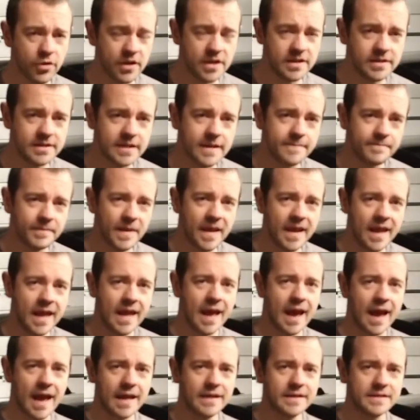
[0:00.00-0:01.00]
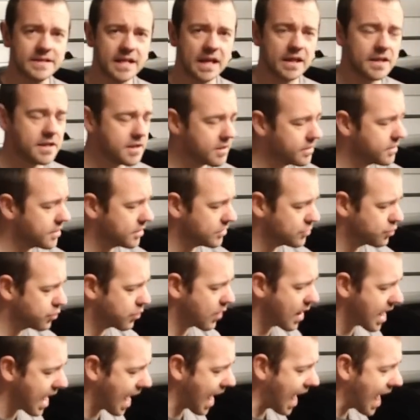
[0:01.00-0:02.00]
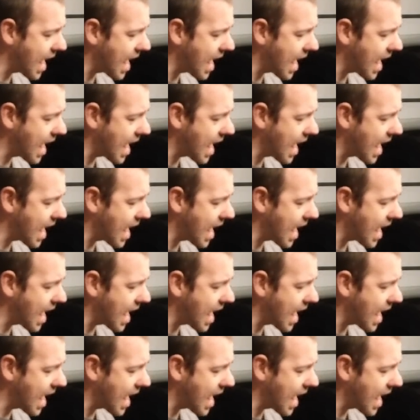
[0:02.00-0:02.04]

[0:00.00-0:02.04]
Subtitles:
is and tell you that we're